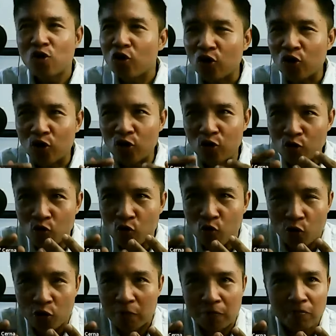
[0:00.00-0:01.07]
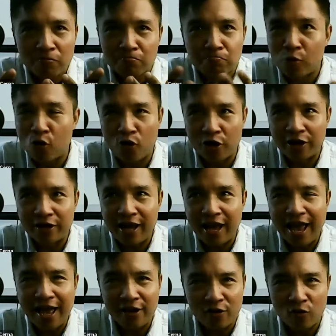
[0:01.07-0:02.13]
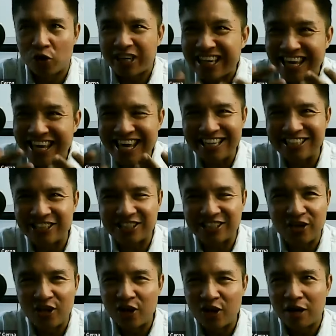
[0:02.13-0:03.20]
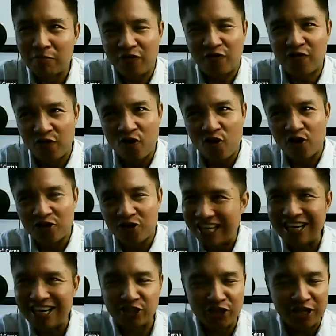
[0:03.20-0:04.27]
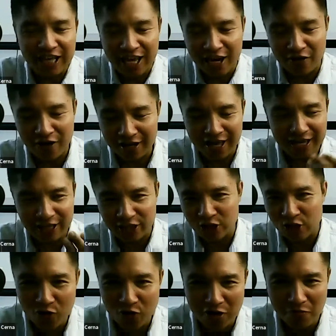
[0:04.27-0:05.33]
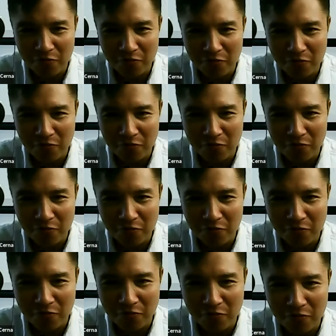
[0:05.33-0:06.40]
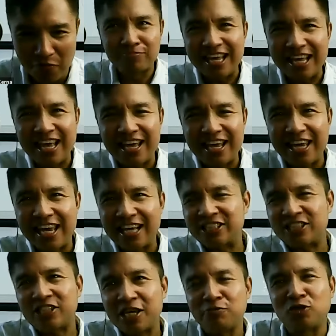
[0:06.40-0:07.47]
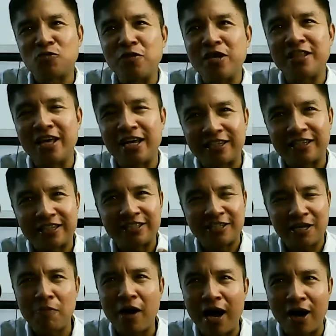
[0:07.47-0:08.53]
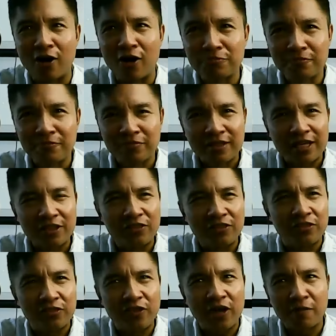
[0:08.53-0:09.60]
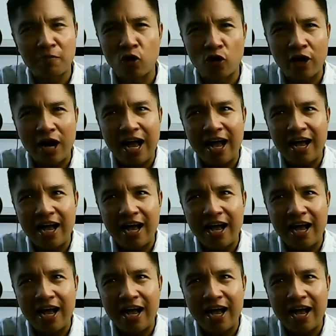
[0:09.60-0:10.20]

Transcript: who were born and were kids before the internet era, like you and me. It seems to me that somehow they're more